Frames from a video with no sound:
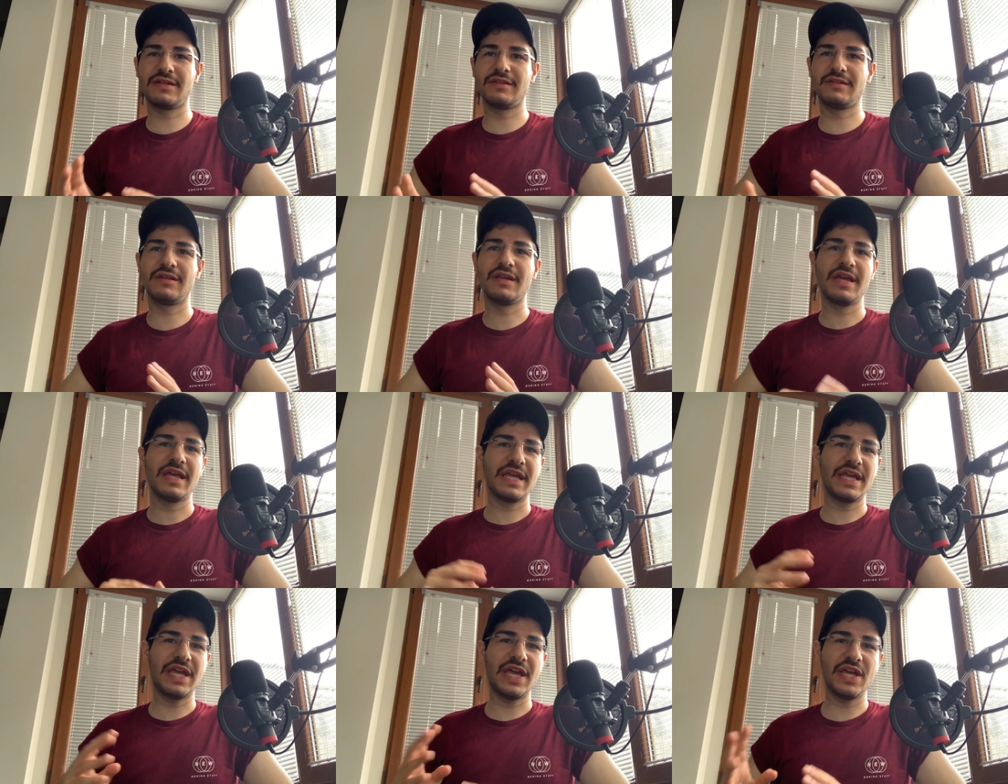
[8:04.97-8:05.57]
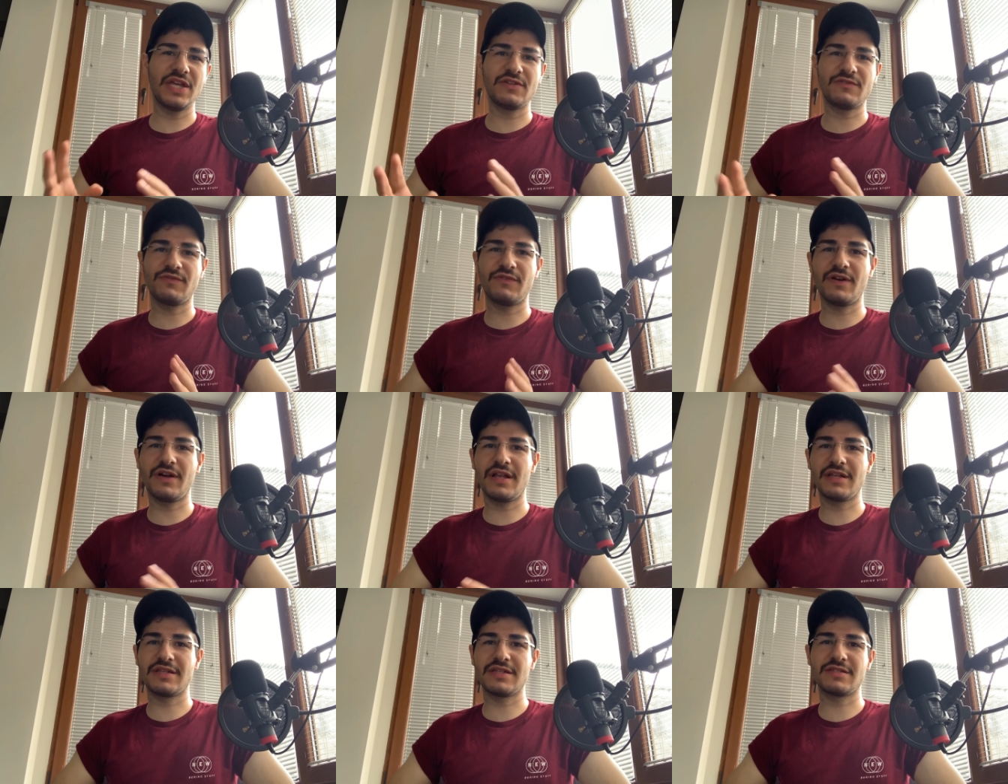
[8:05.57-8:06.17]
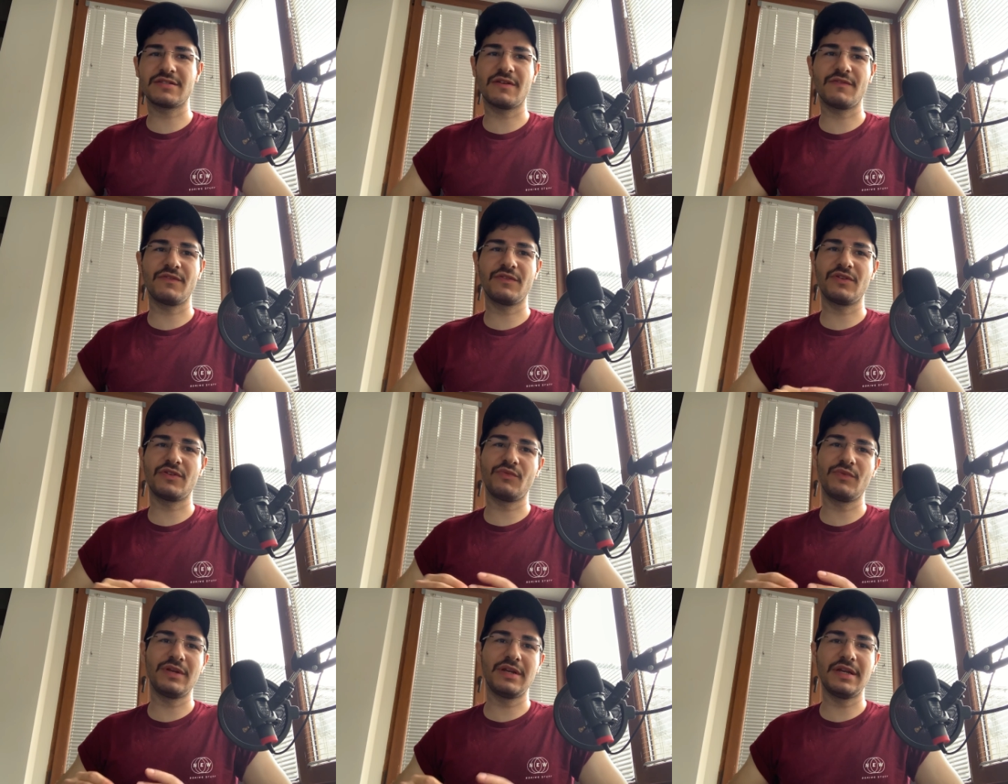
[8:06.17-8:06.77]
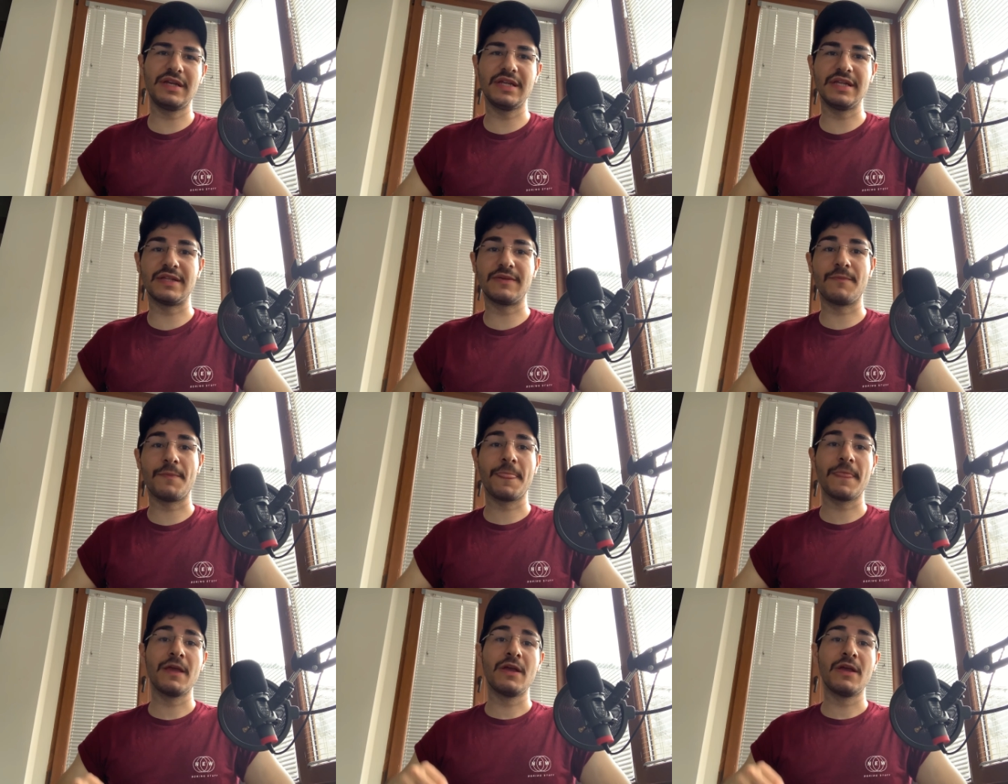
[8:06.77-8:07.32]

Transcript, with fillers: and cache files and stuff you don't really need.